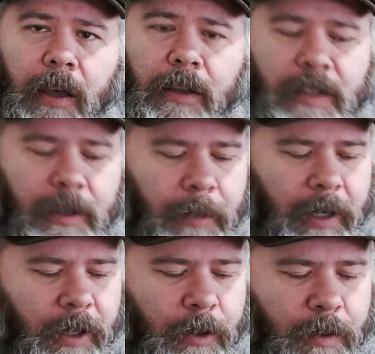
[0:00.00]

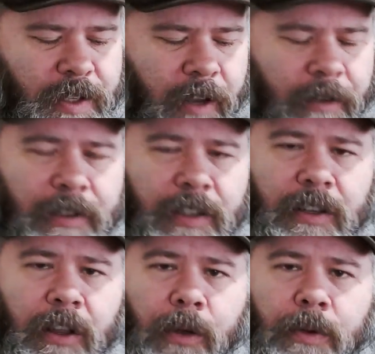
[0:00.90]
somebody who
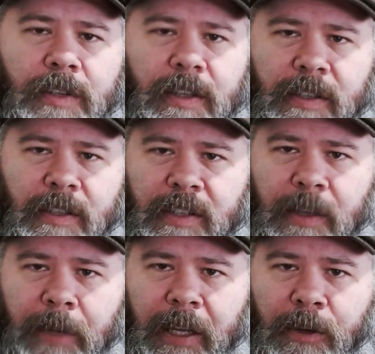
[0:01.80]
self-discloses is
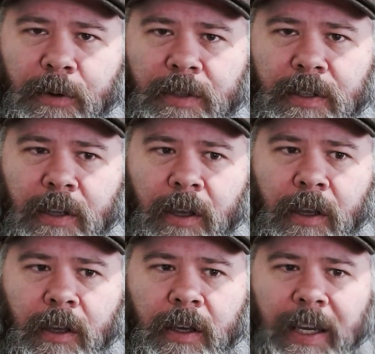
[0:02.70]
somebody who's
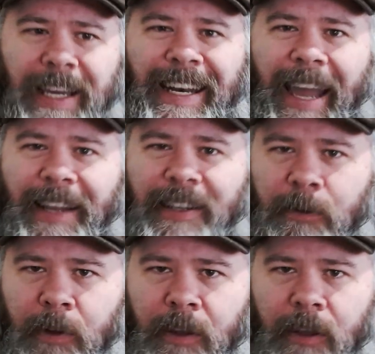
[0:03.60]

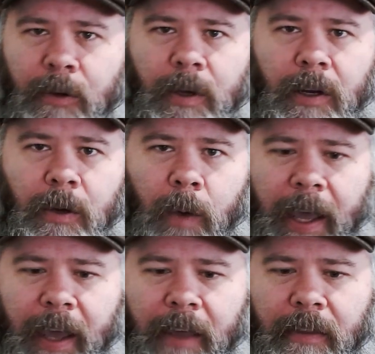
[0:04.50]
connected with you in a
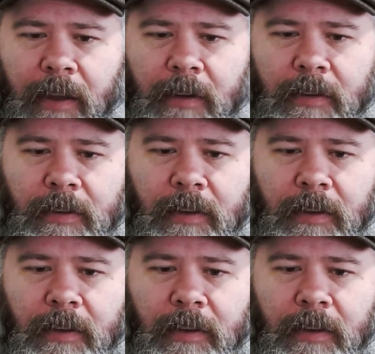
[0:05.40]
way that